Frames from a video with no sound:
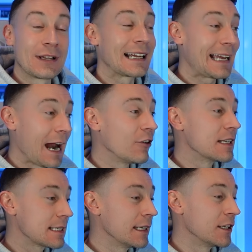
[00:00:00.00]
I
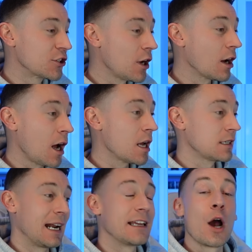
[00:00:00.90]
guarantee you, Scott
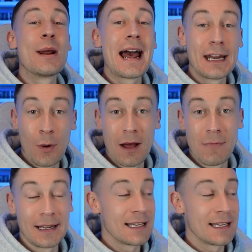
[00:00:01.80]
Carson ain't going anywhere, mate.